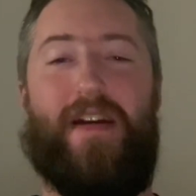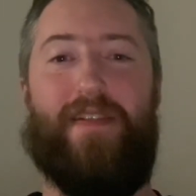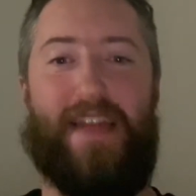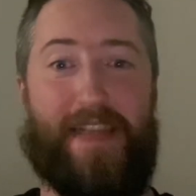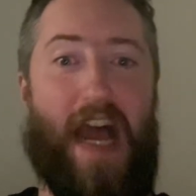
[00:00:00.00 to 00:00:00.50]

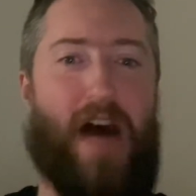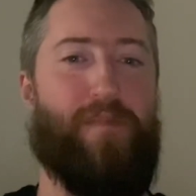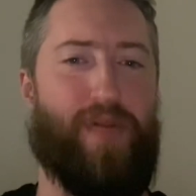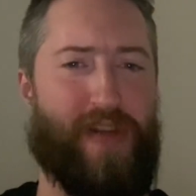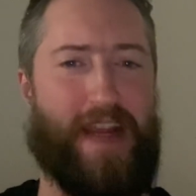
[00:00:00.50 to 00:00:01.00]
this album
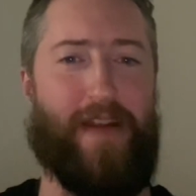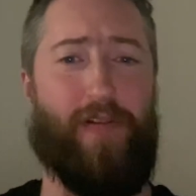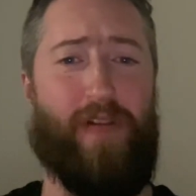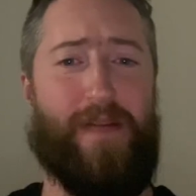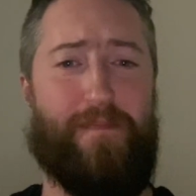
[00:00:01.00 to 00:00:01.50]

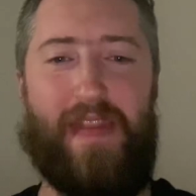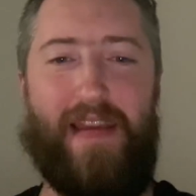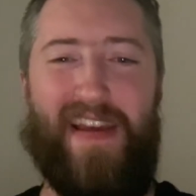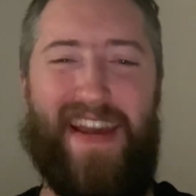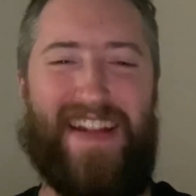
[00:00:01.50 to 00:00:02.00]
particularly.
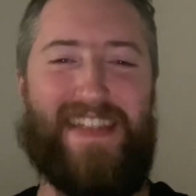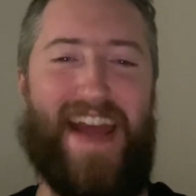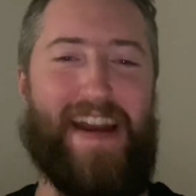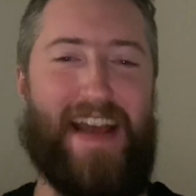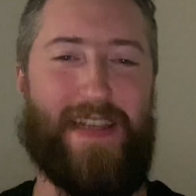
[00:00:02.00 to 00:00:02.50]
It's that it has a